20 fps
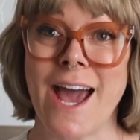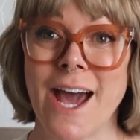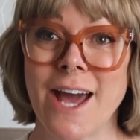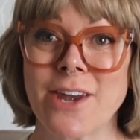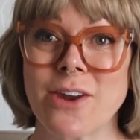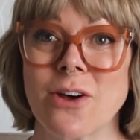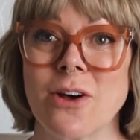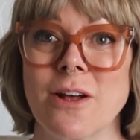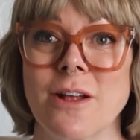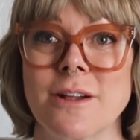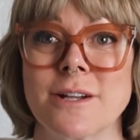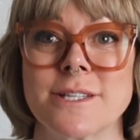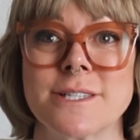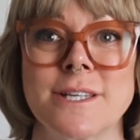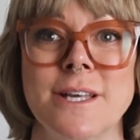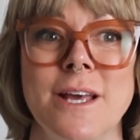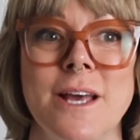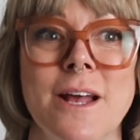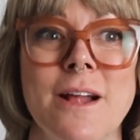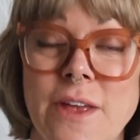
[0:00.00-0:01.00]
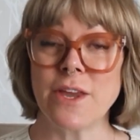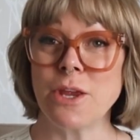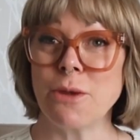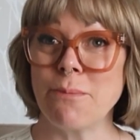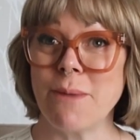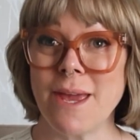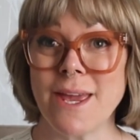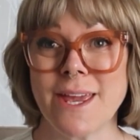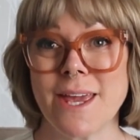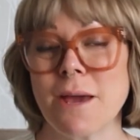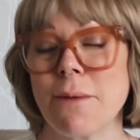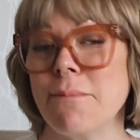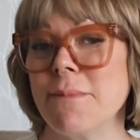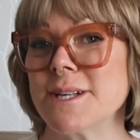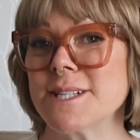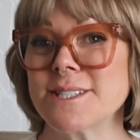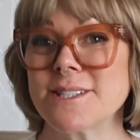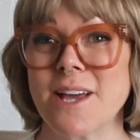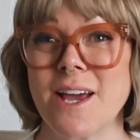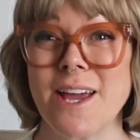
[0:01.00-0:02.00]
adults, then you may get
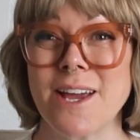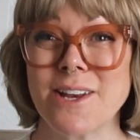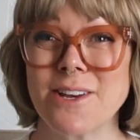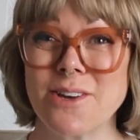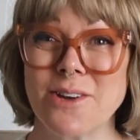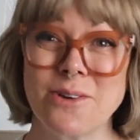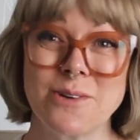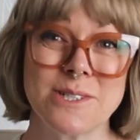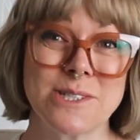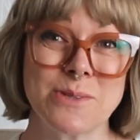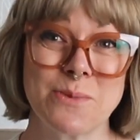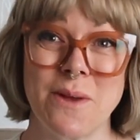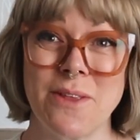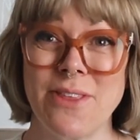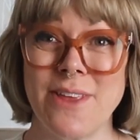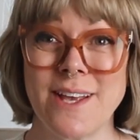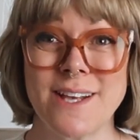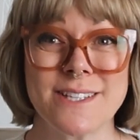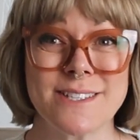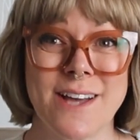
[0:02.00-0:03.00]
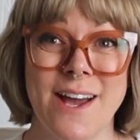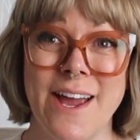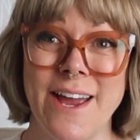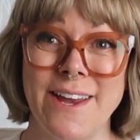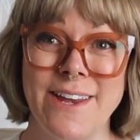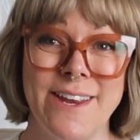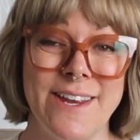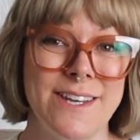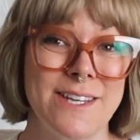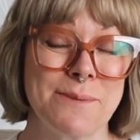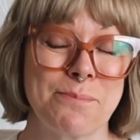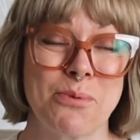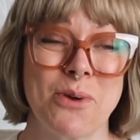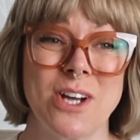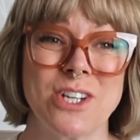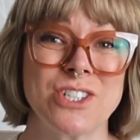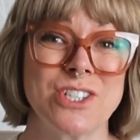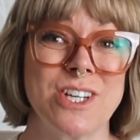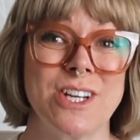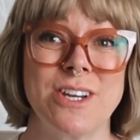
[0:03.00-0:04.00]
misdiagnosed with anxiety,
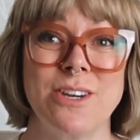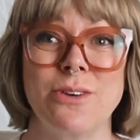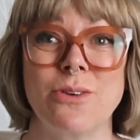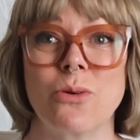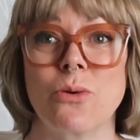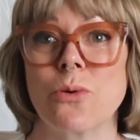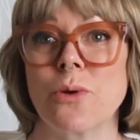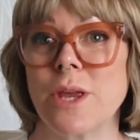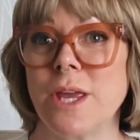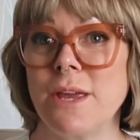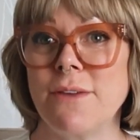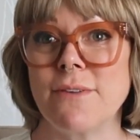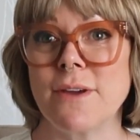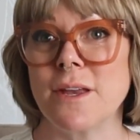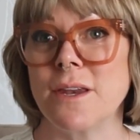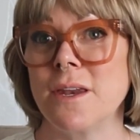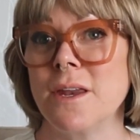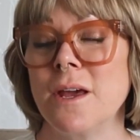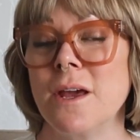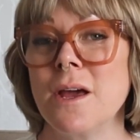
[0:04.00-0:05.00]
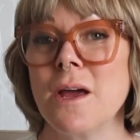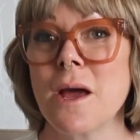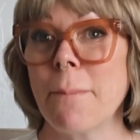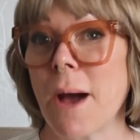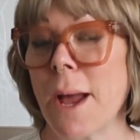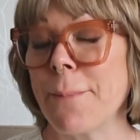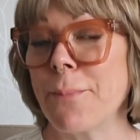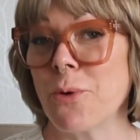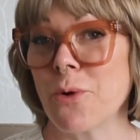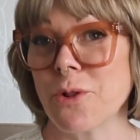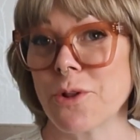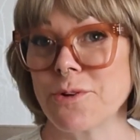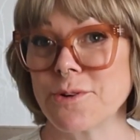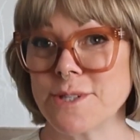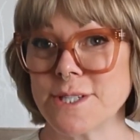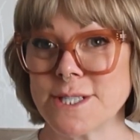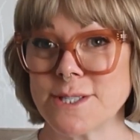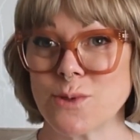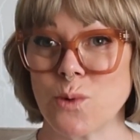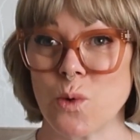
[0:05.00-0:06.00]
depression, or even bipolar
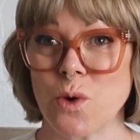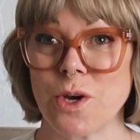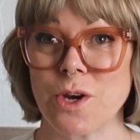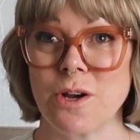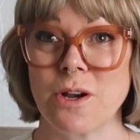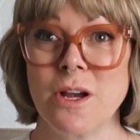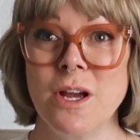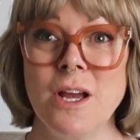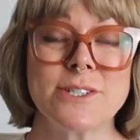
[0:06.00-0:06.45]
disorder.